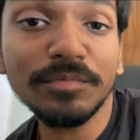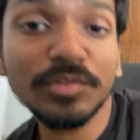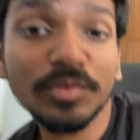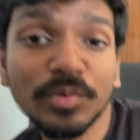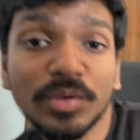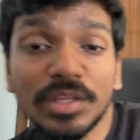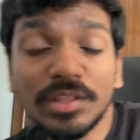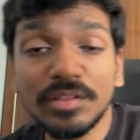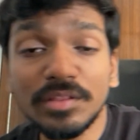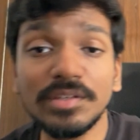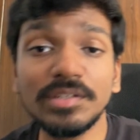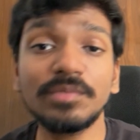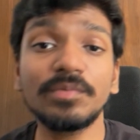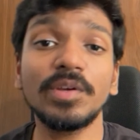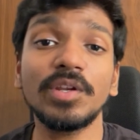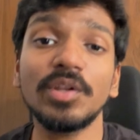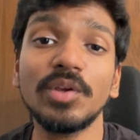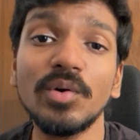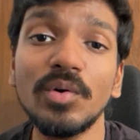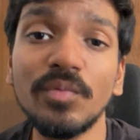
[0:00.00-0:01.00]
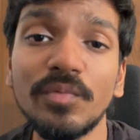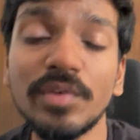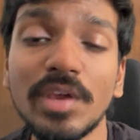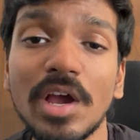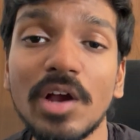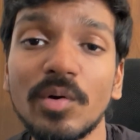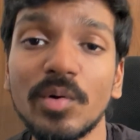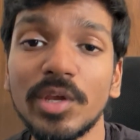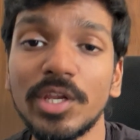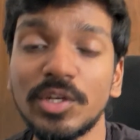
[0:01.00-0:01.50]
So in this video, we
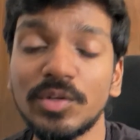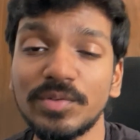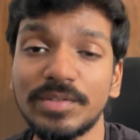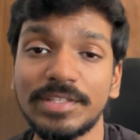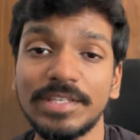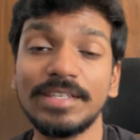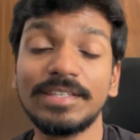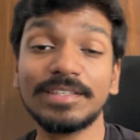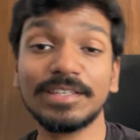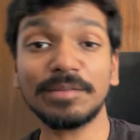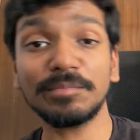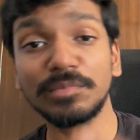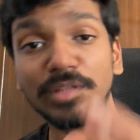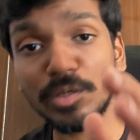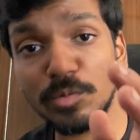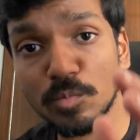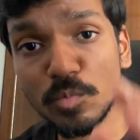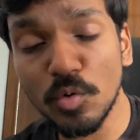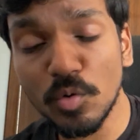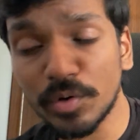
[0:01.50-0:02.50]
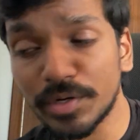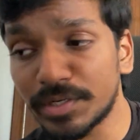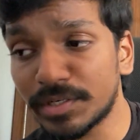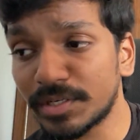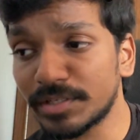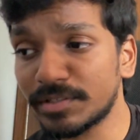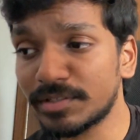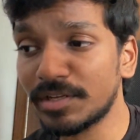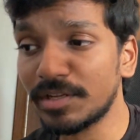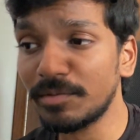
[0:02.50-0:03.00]
are going to see something more
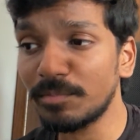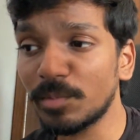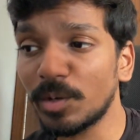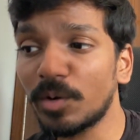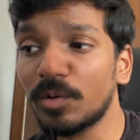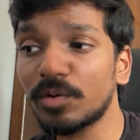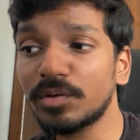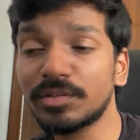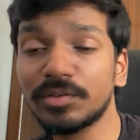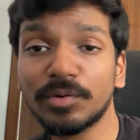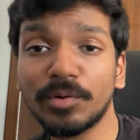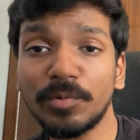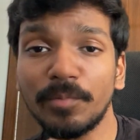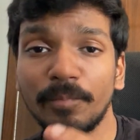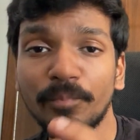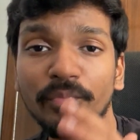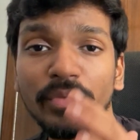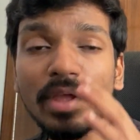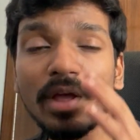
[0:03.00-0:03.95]
interesting because you know,